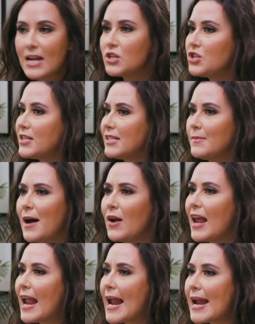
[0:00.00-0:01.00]
anxious
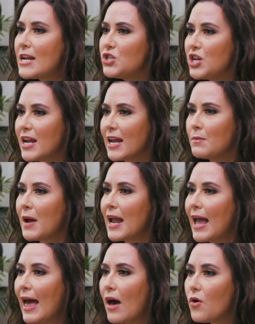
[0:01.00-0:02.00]
about aging and
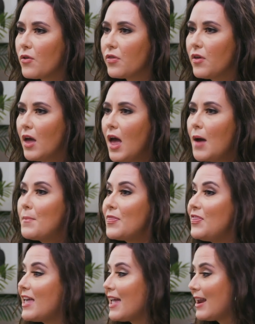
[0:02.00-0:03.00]
my health,
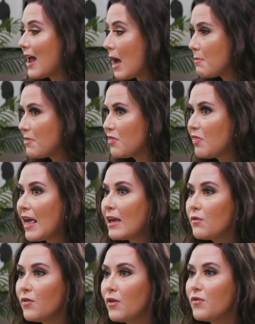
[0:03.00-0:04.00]
but then I'm
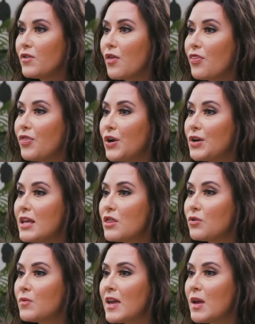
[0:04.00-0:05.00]
thankful for the
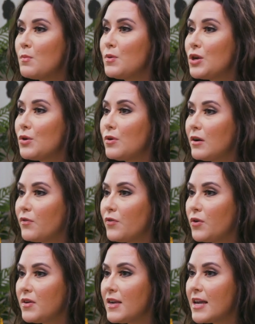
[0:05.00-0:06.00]
33
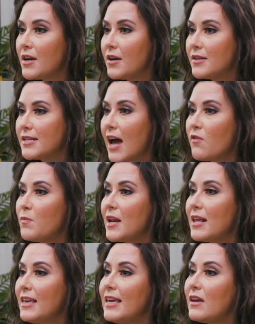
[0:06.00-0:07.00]
beautiful years I've
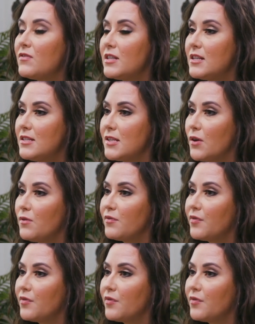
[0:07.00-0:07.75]
been gifted so